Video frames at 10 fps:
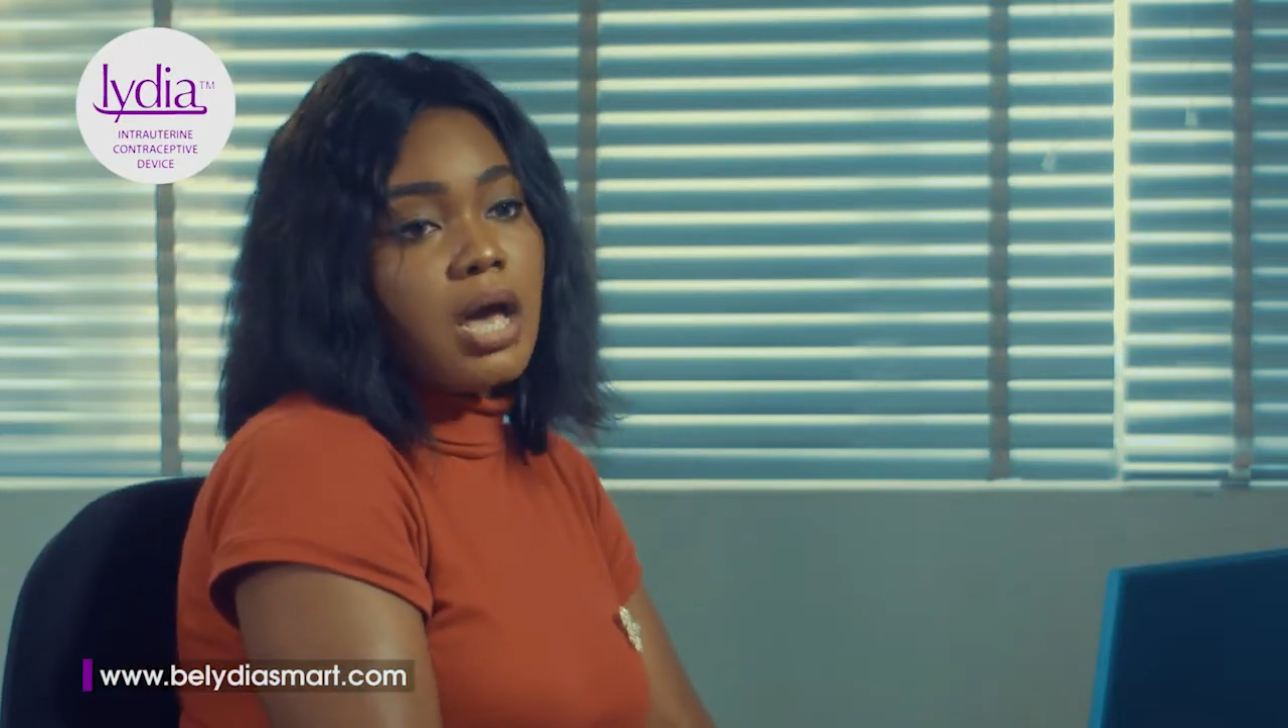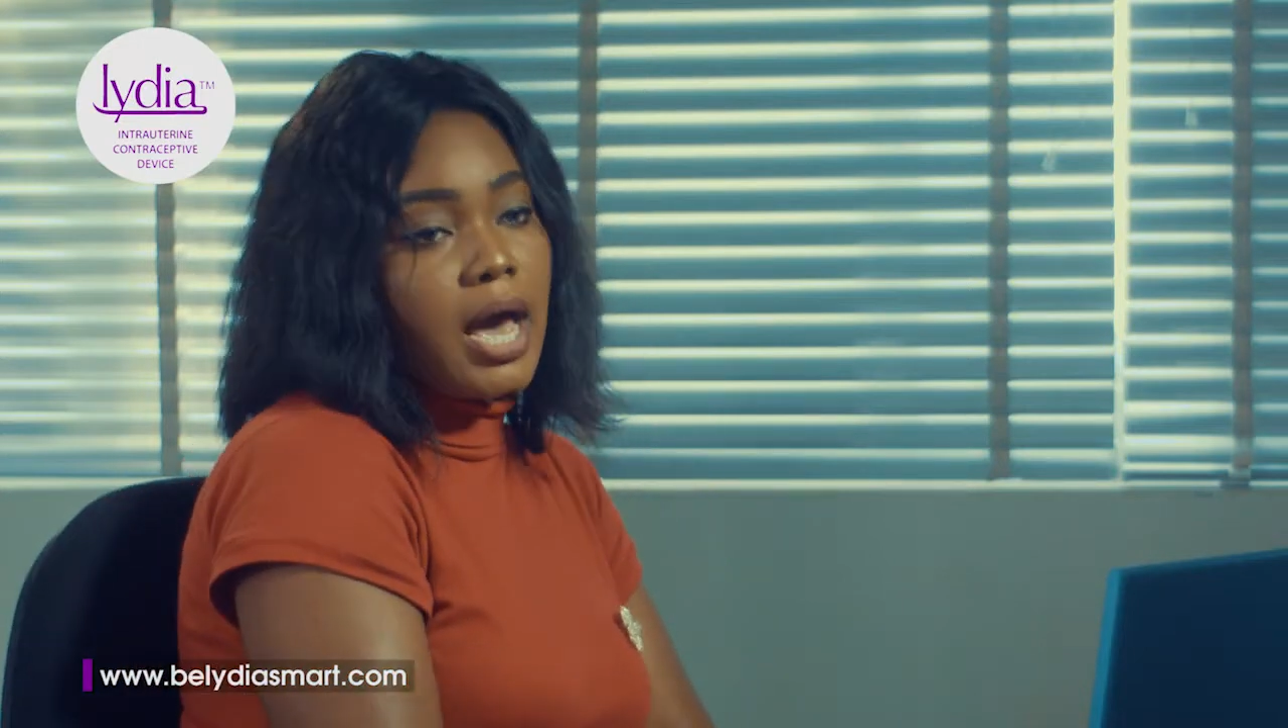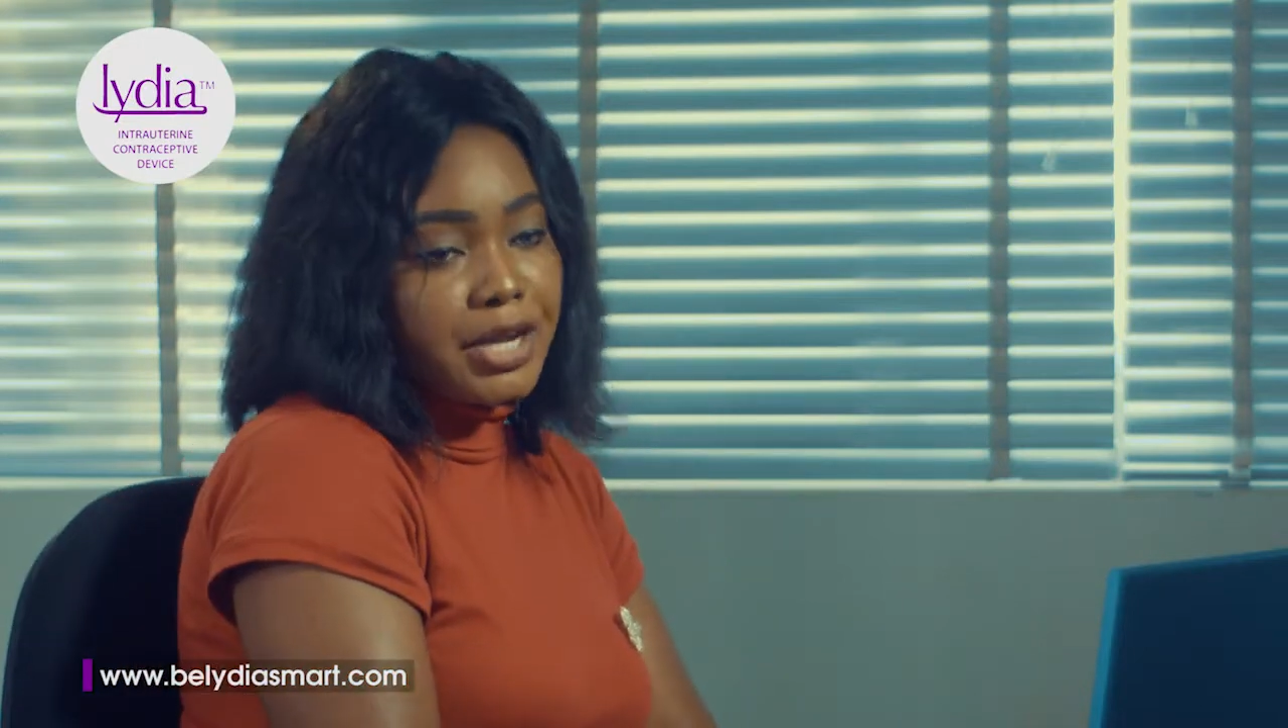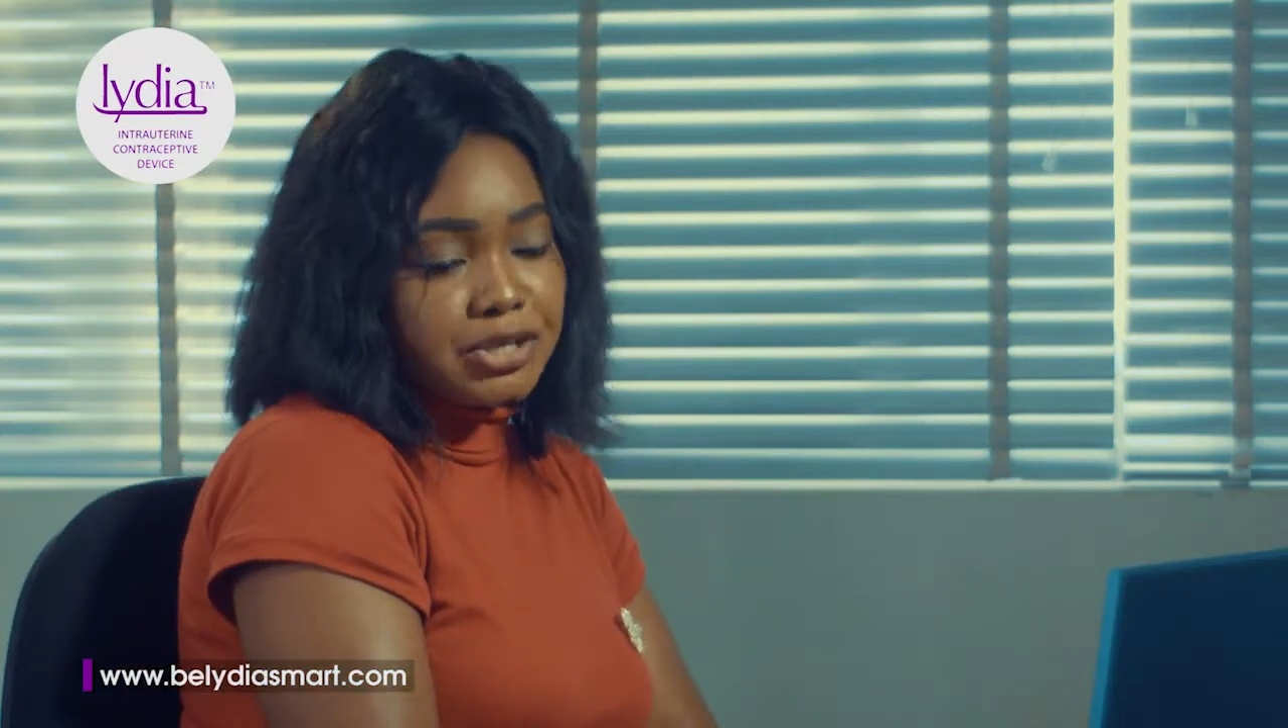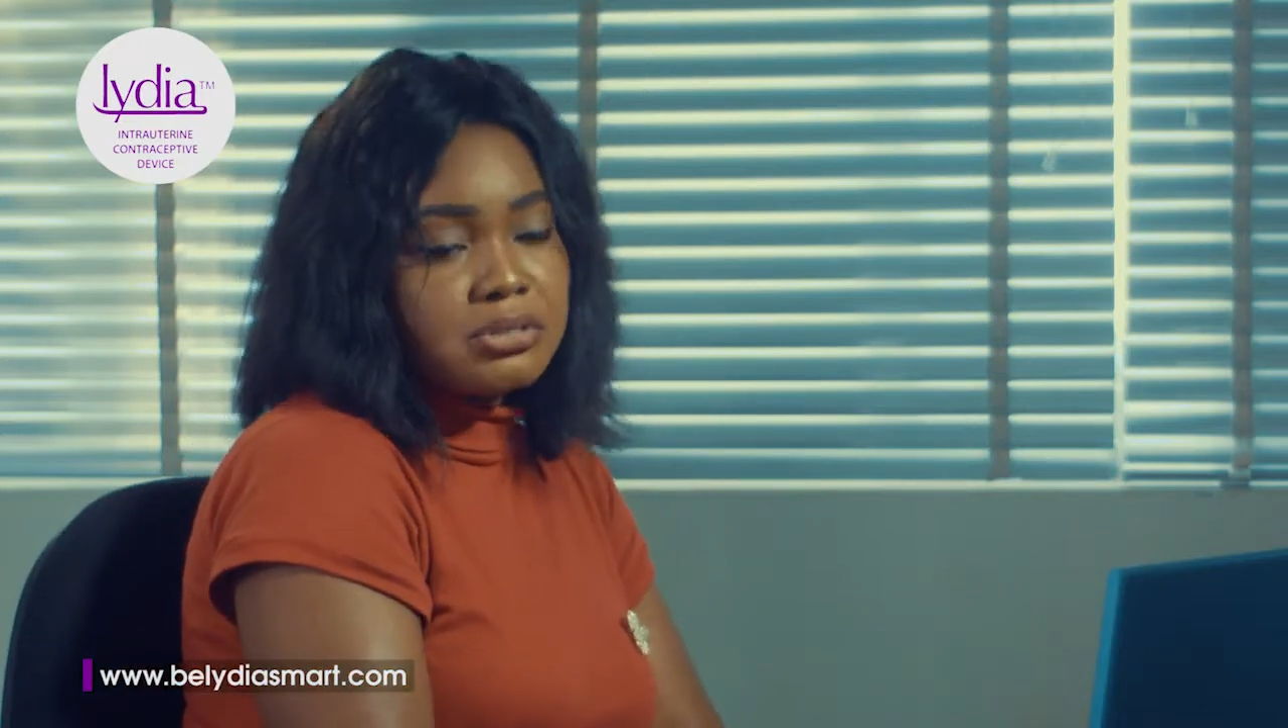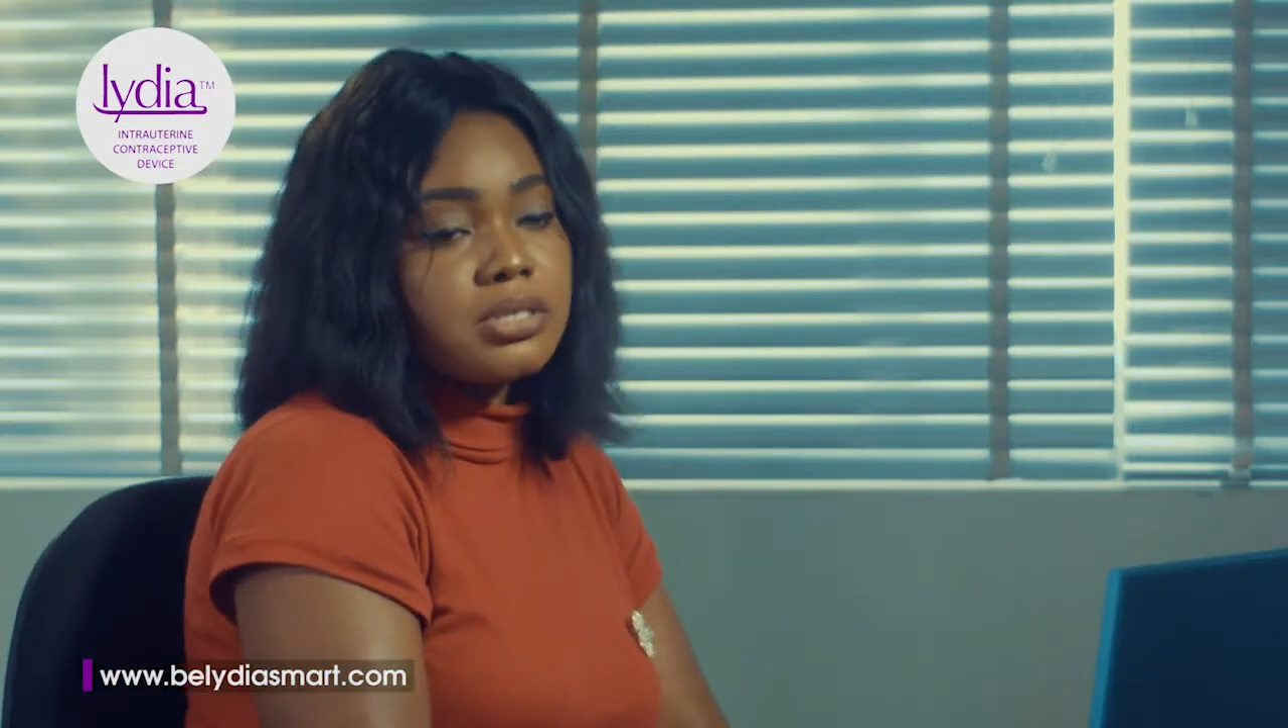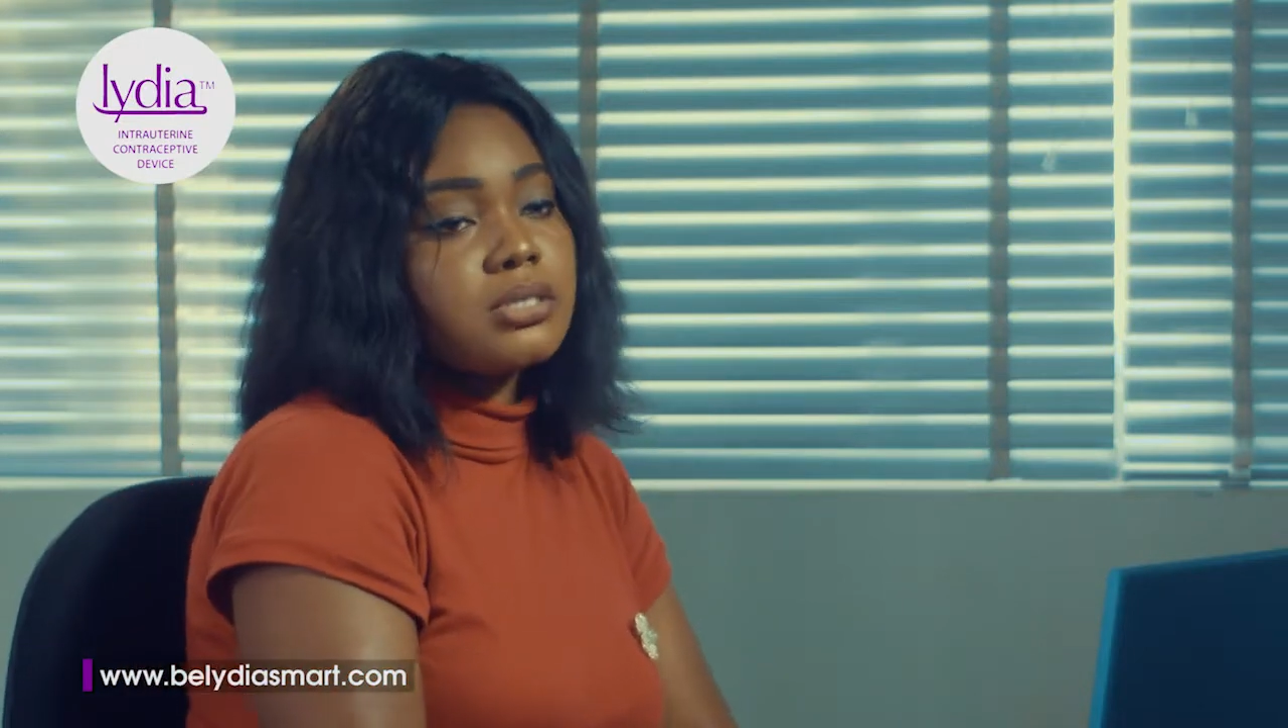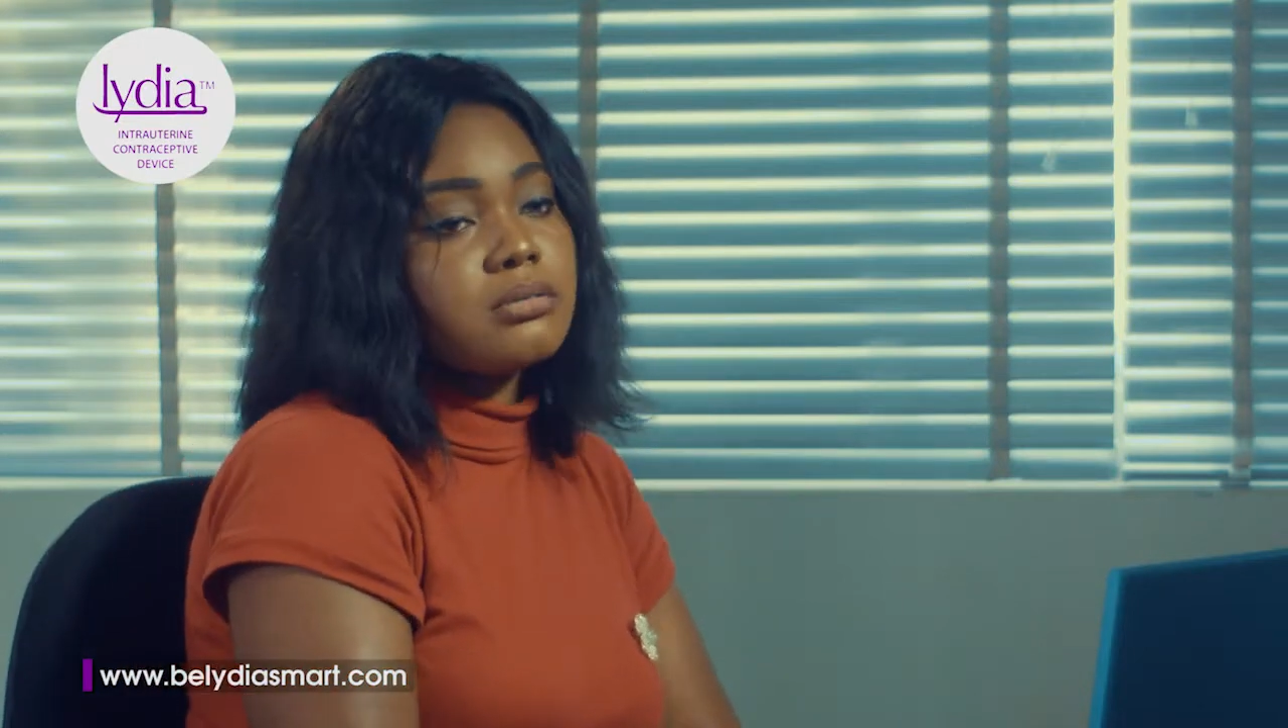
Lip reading: IUD.